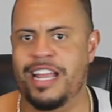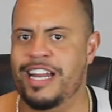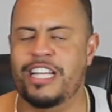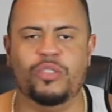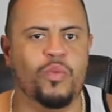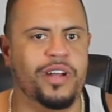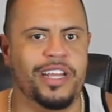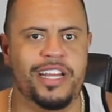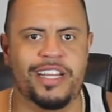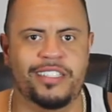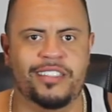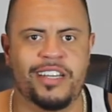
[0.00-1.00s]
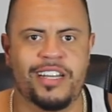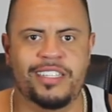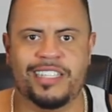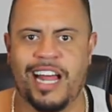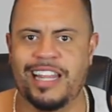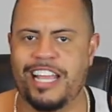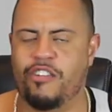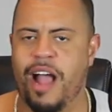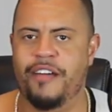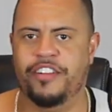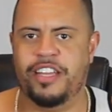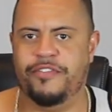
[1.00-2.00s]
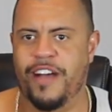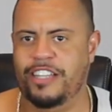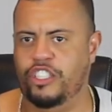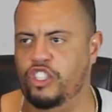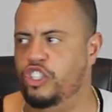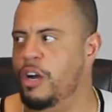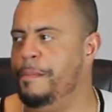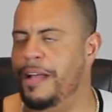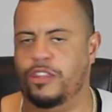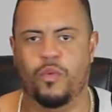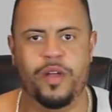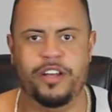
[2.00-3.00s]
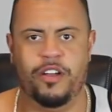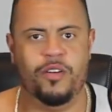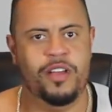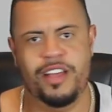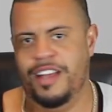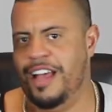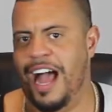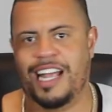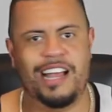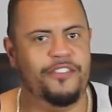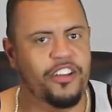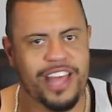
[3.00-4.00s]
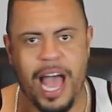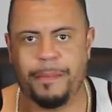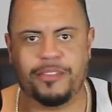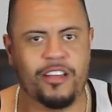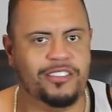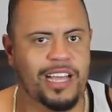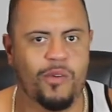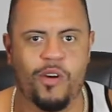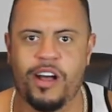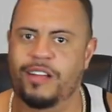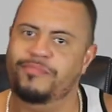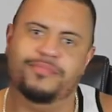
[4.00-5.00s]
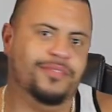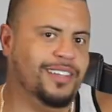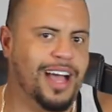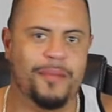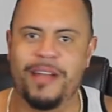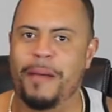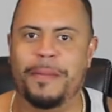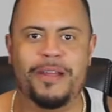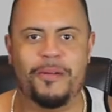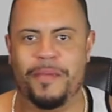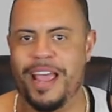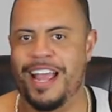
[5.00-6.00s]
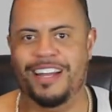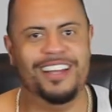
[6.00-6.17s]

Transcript: is what it is. Kind of like gravity. If I just jump out the window, I can have all the happy thoughts I want. I'm not Peter Pan.